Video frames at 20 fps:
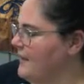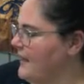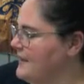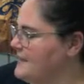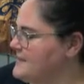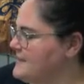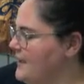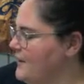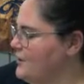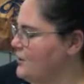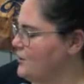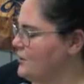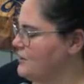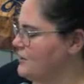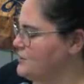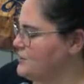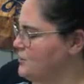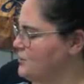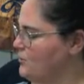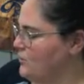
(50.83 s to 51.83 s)
That is how you're
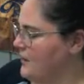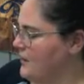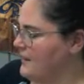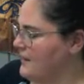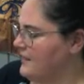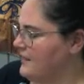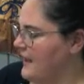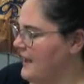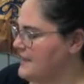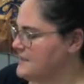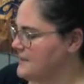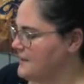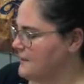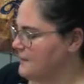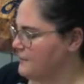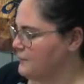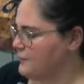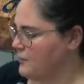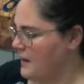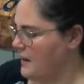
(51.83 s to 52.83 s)
going to do that
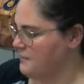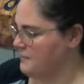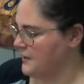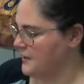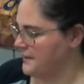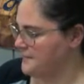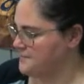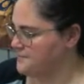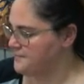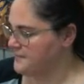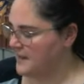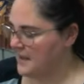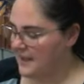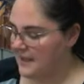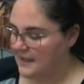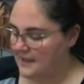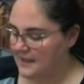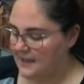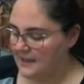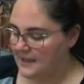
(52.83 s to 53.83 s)
problem.
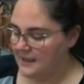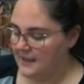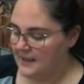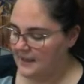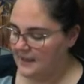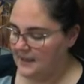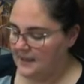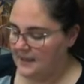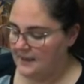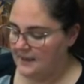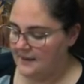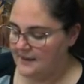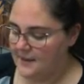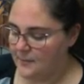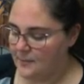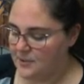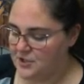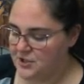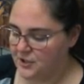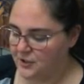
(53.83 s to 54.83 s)

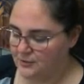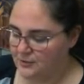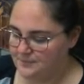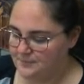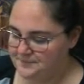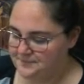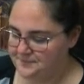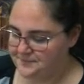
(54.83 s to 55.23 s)
Number two,